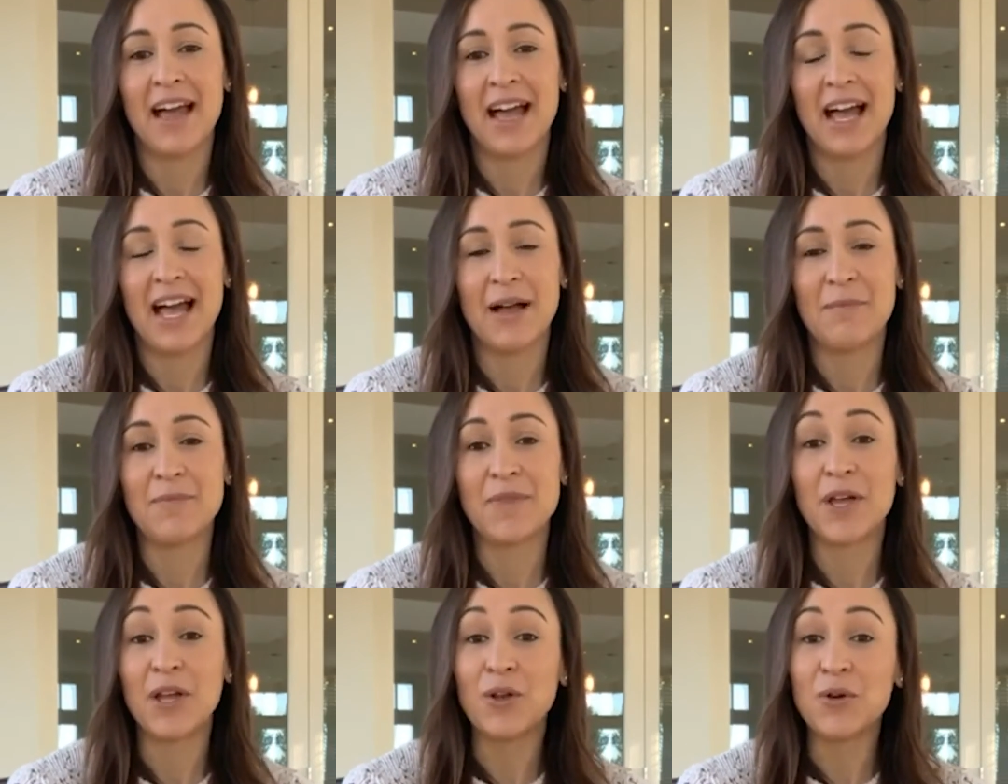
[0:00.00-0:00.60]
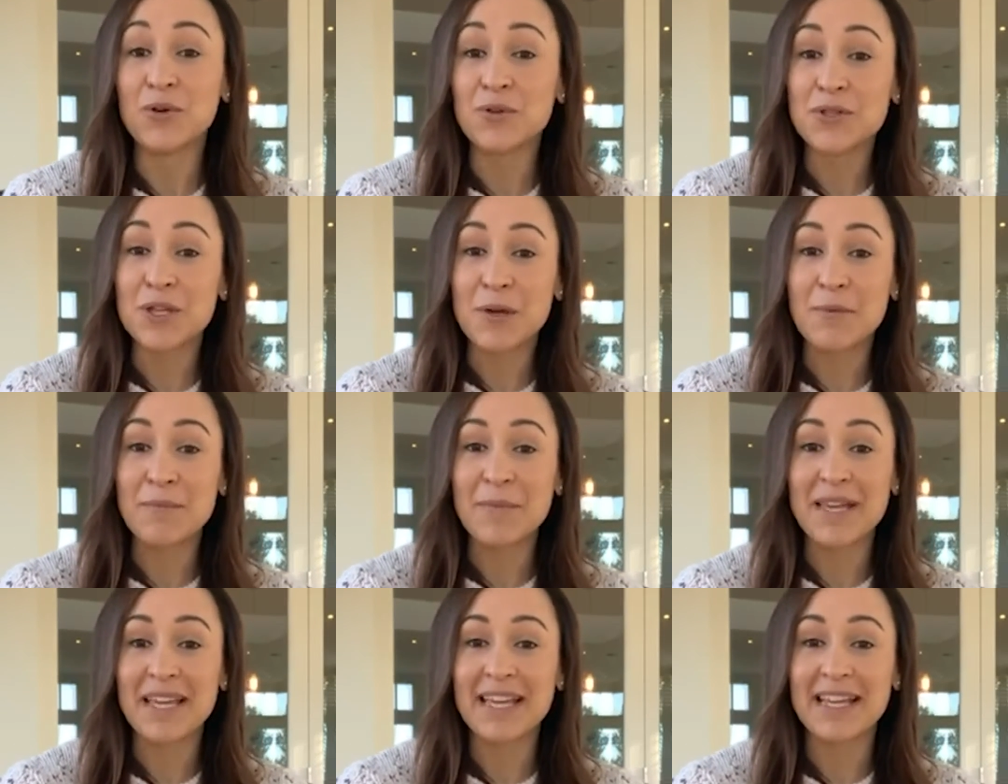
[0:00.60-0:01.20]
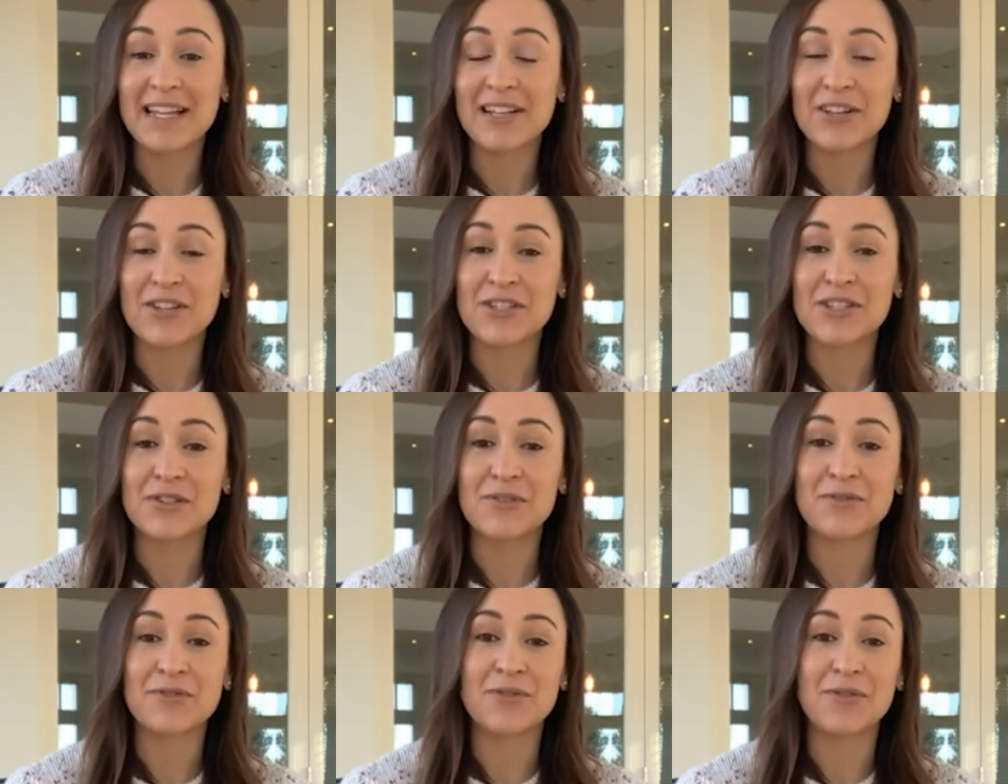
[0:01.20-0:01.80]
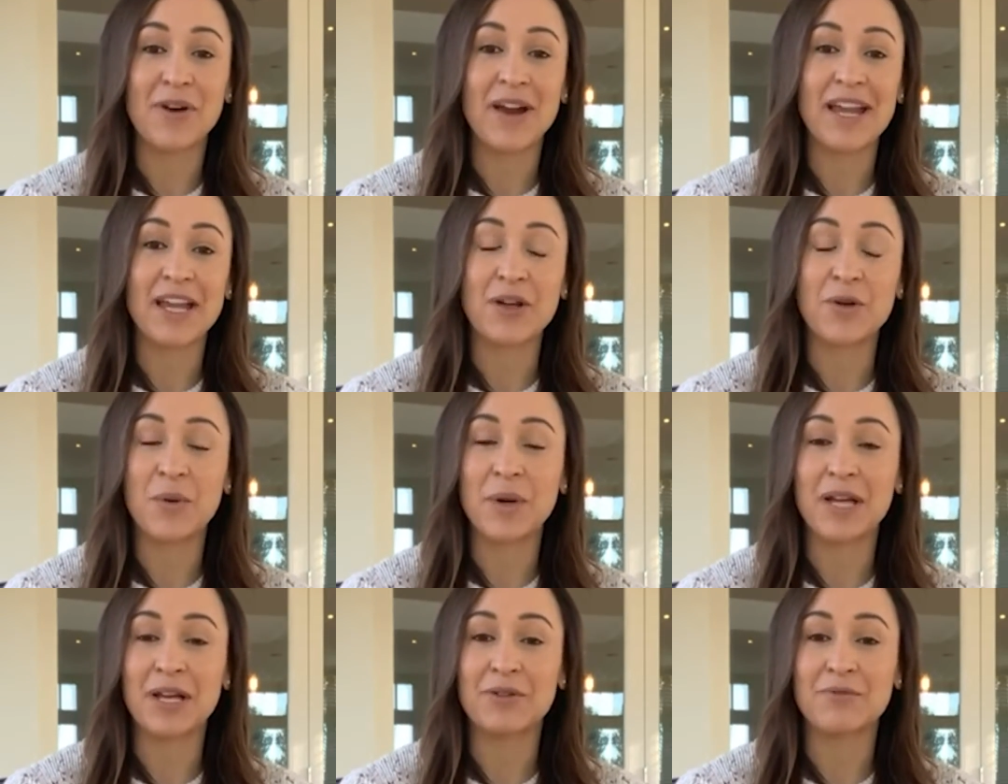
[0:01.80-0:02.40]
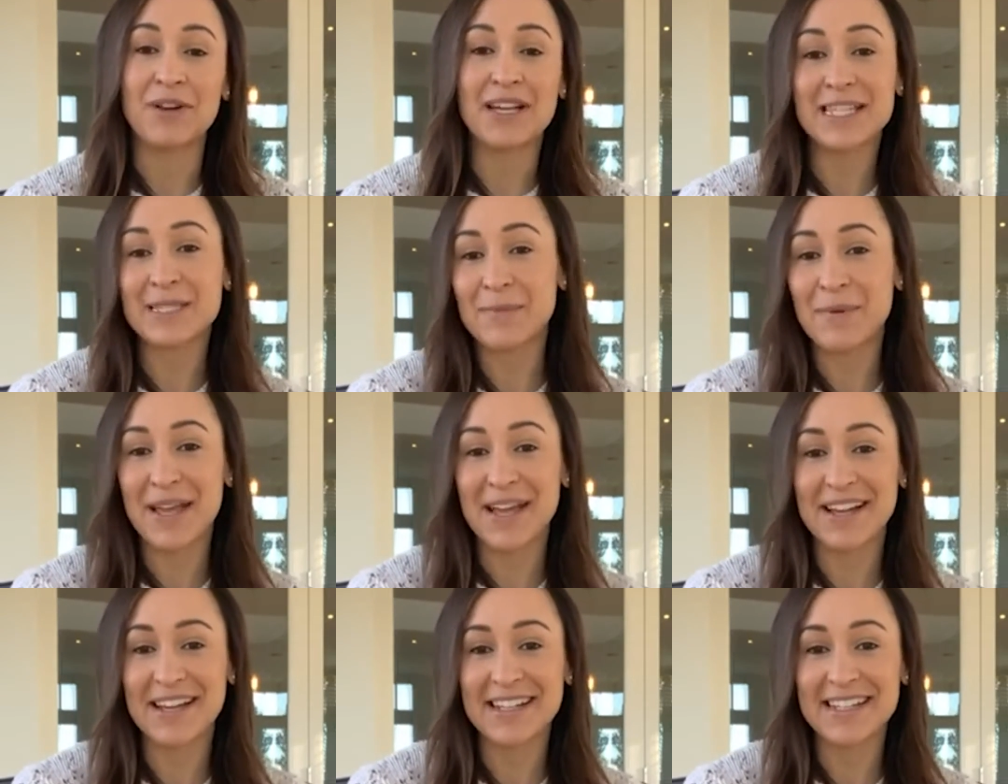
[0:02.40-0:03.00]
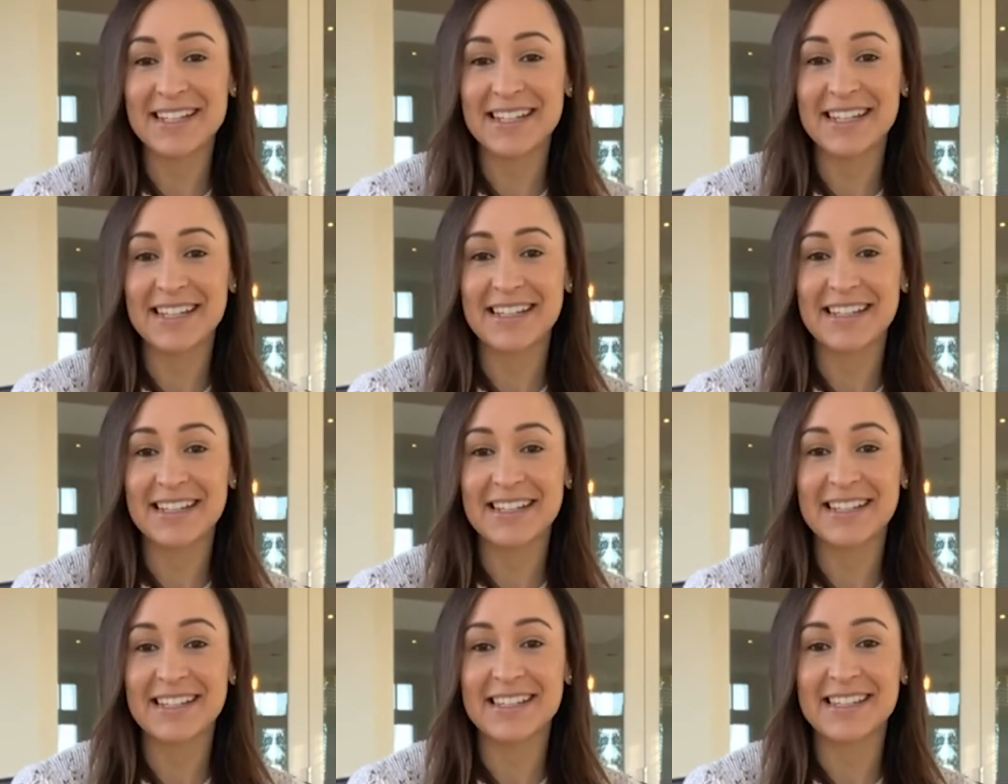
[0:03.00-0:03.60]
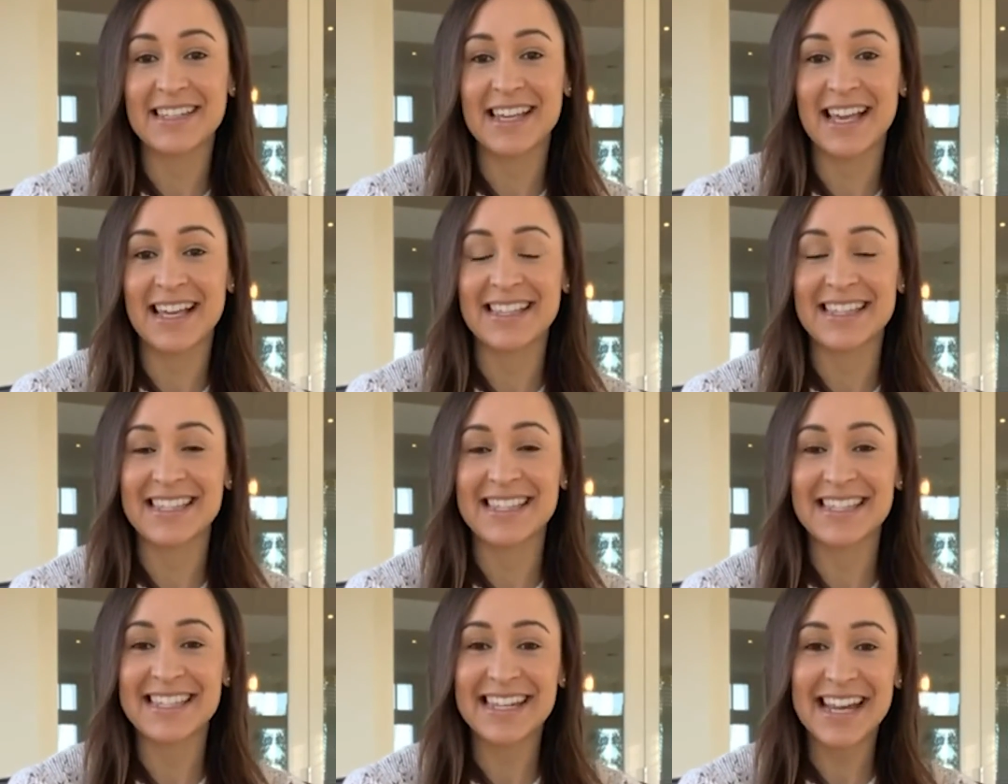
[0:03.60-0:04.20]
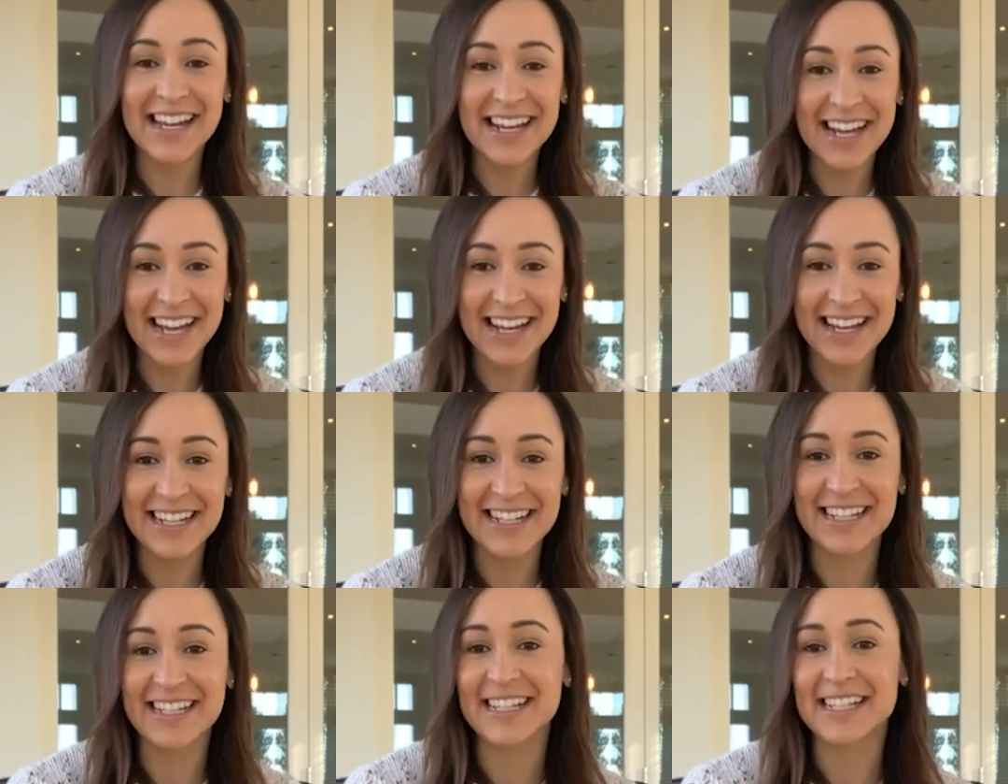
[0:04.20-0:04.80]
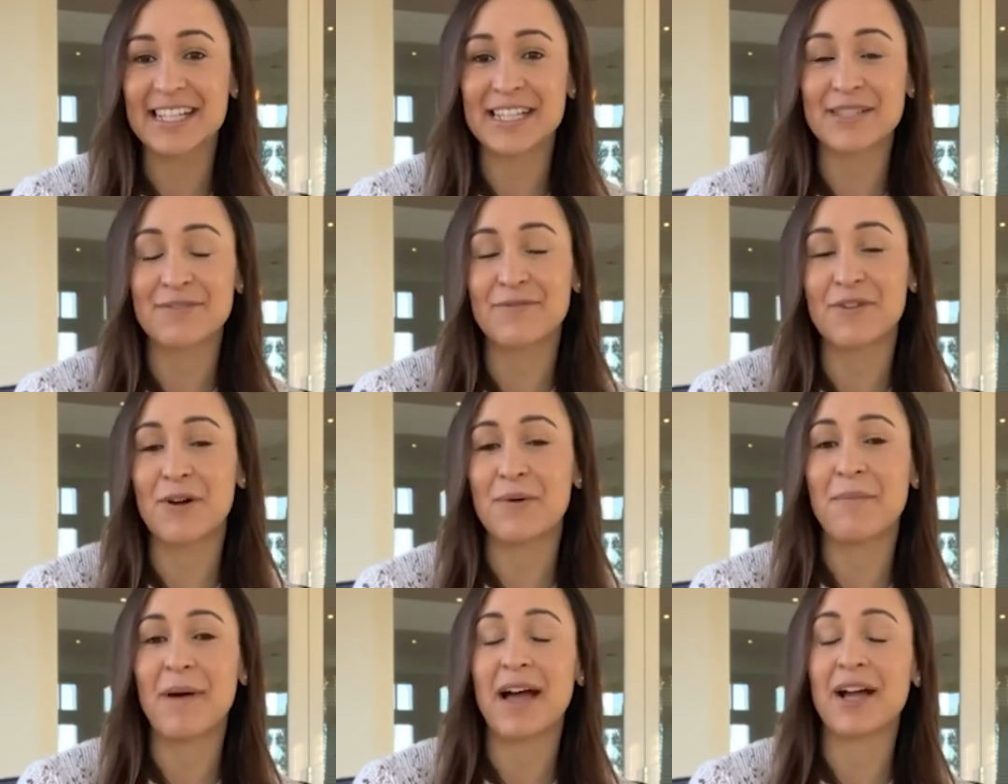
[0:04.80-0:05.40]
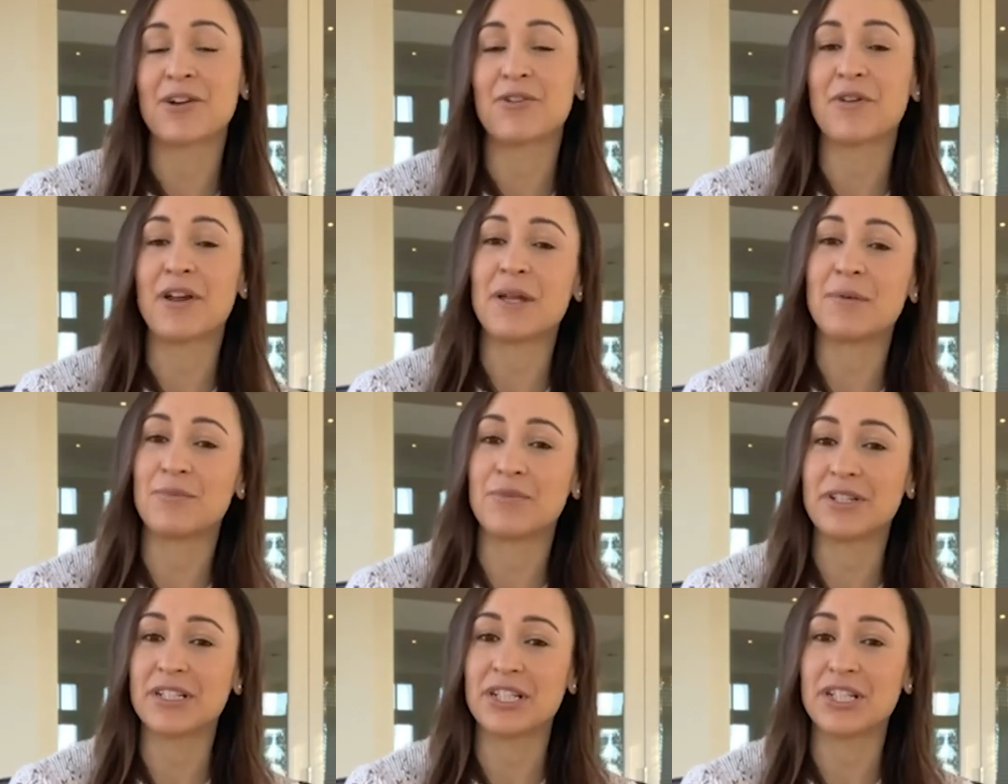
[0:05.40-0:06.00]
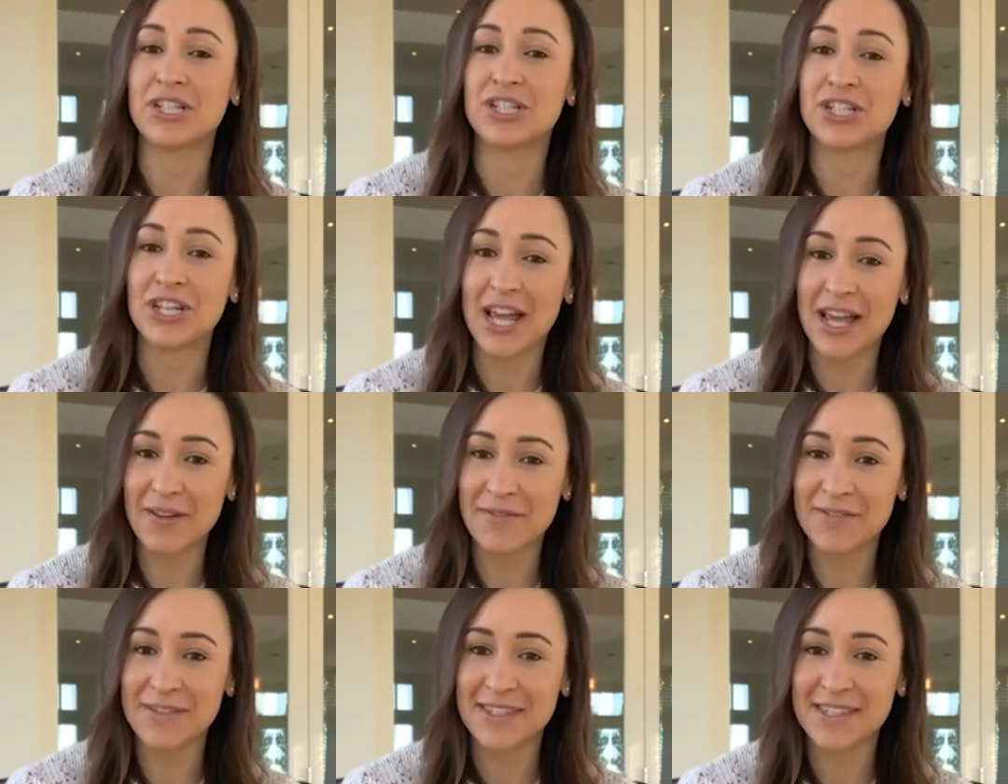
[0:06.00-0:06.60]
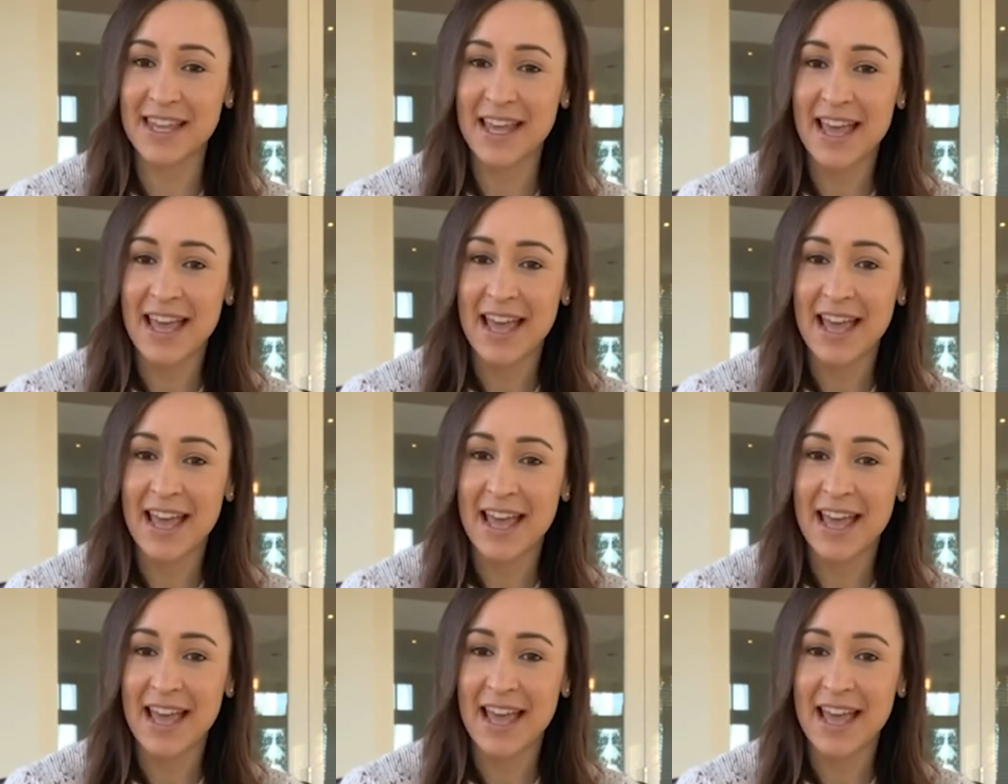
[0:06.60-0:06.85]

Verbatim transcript: Um, there'll also be lots of great quick recipe ideas and snack ideas from our great British chefs